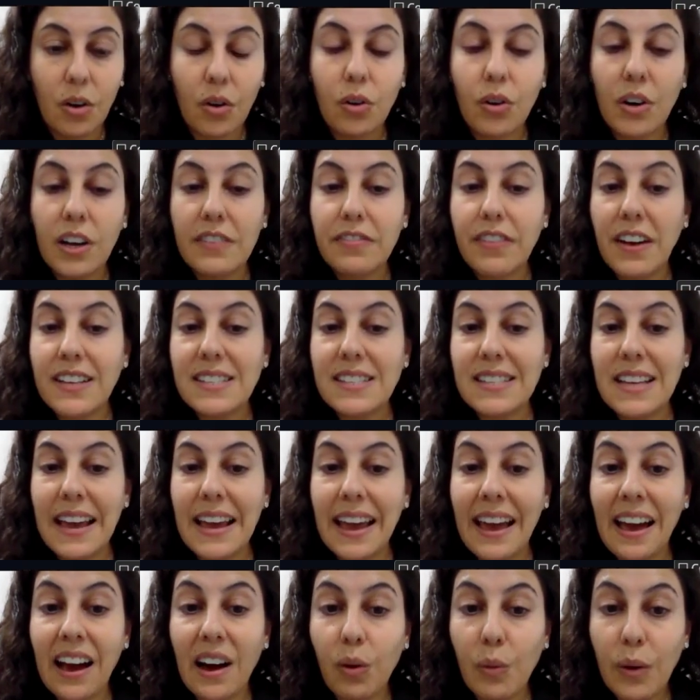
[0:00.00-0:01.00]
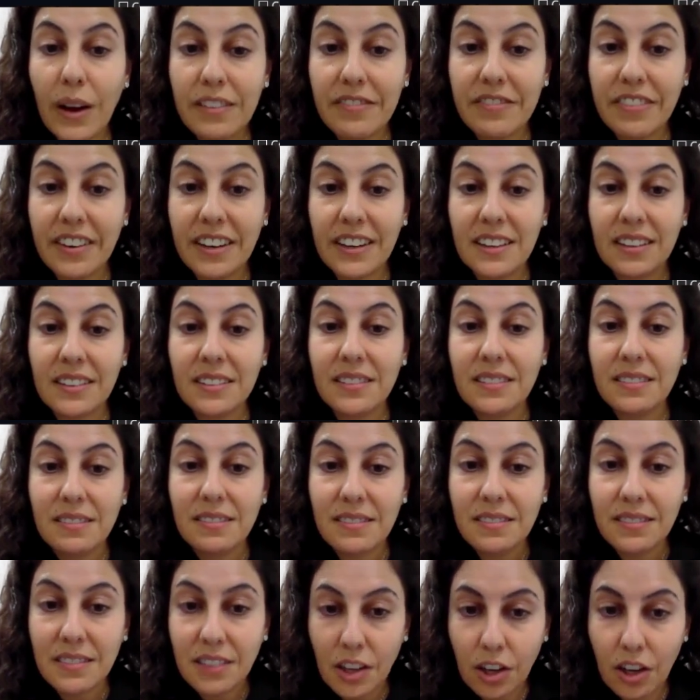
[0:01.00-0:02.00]
Or if I say however,
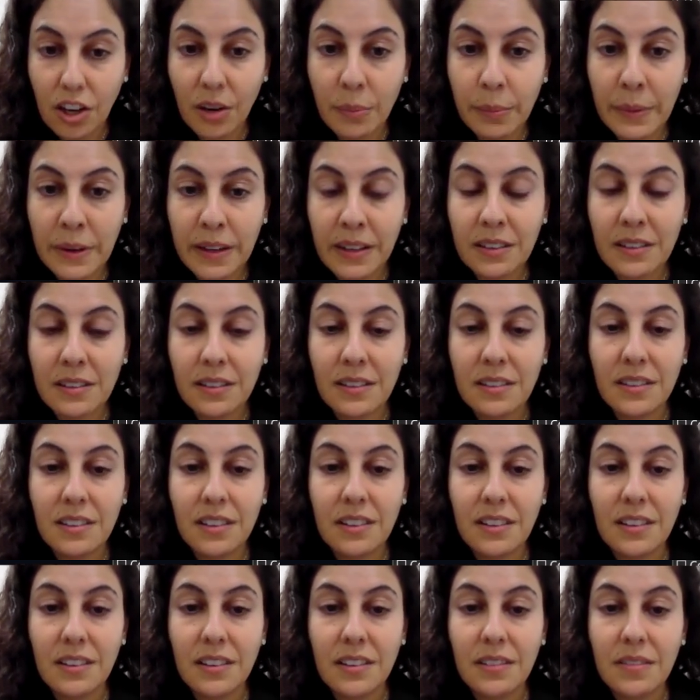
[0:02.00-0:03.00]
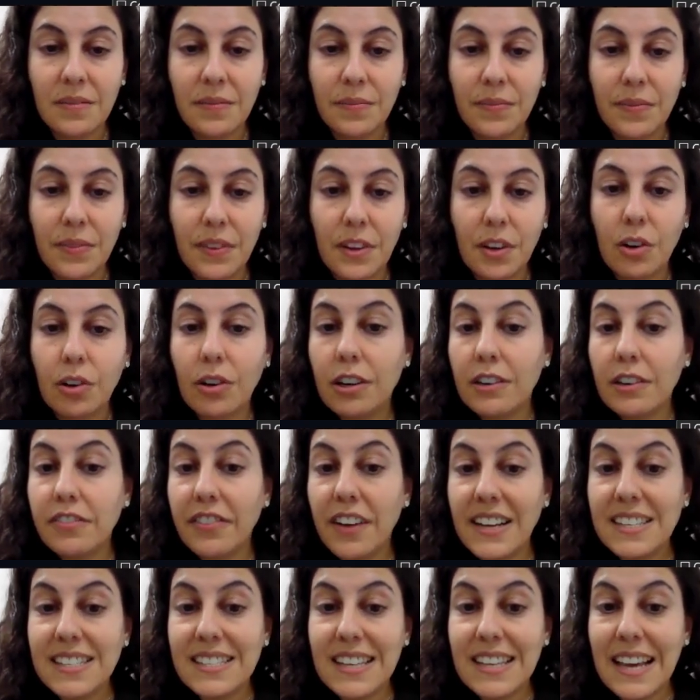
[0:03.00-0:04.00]
comma, or
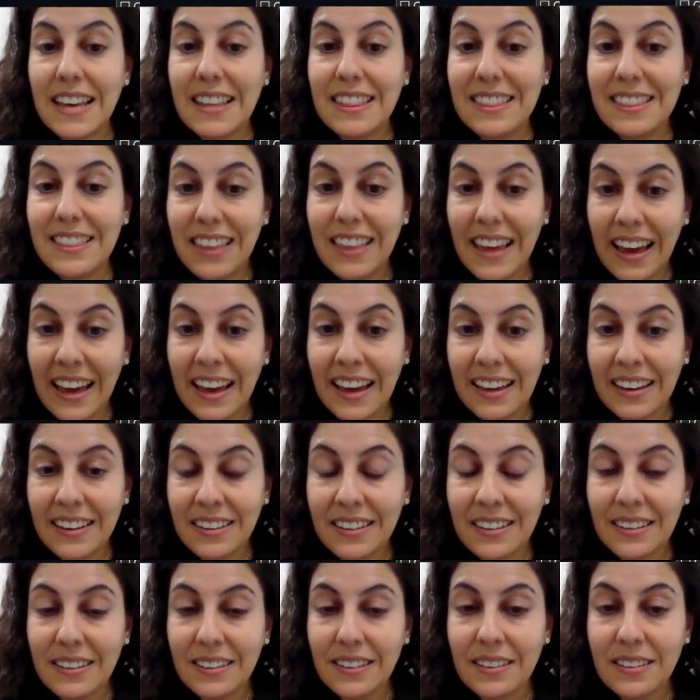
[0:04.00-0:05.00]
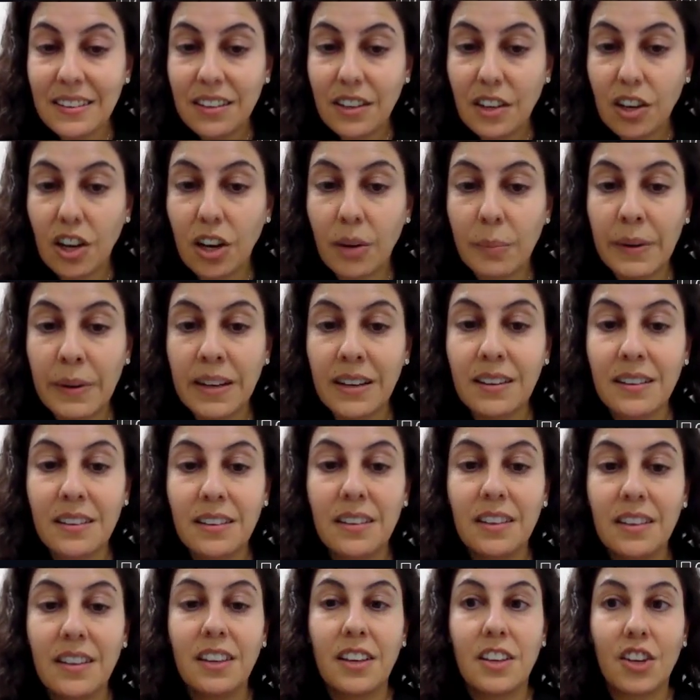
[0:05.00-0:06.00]
if I say then, comma,
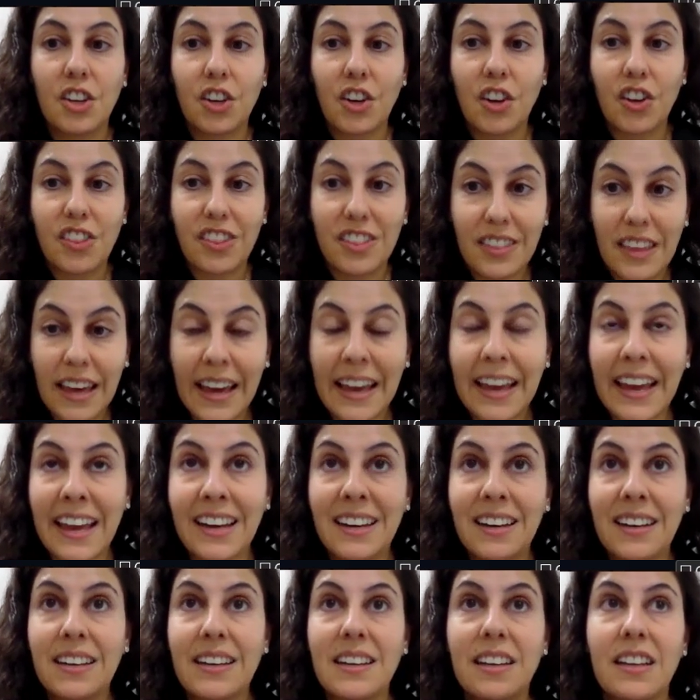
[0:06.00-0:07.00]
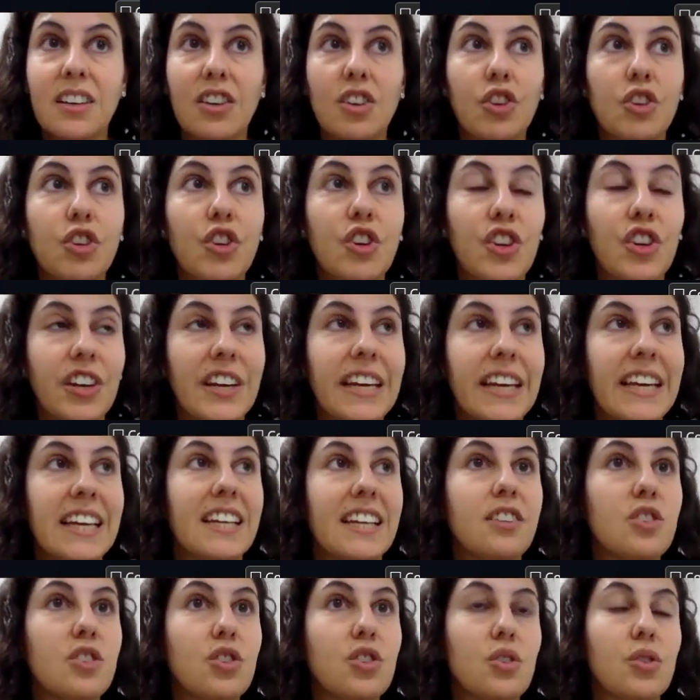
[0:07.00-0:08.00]
then you
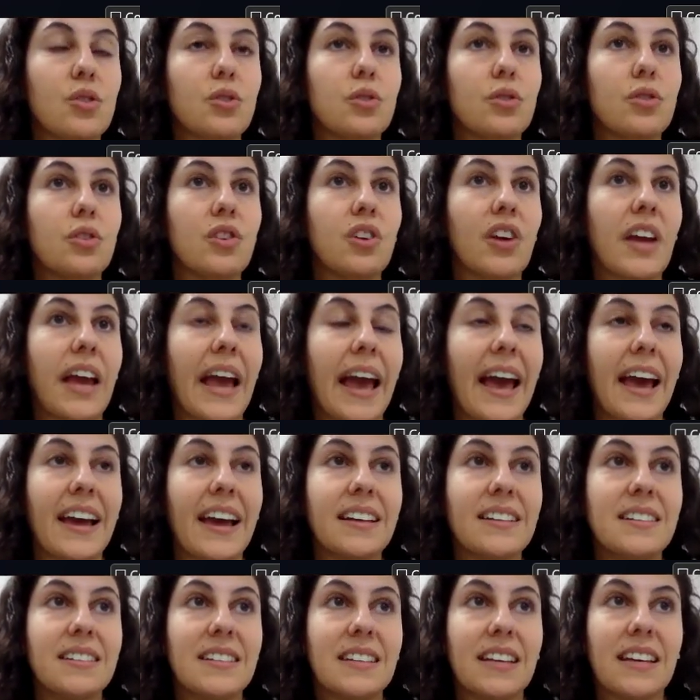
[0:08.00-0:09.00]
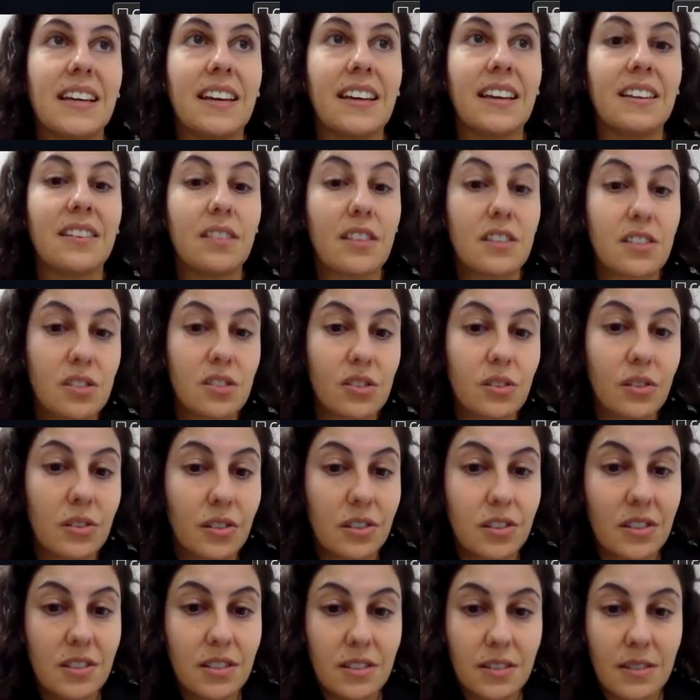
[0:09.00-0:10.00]
need to add in the
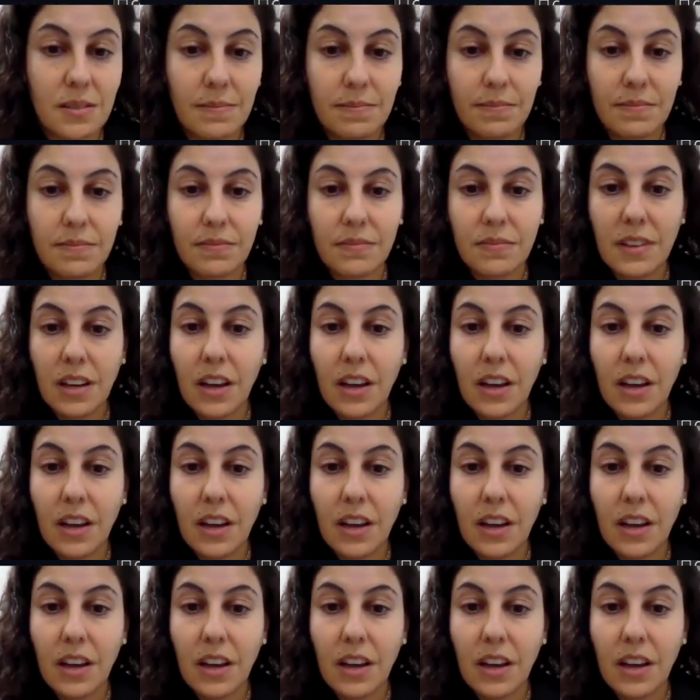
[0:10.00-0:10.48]
sauce.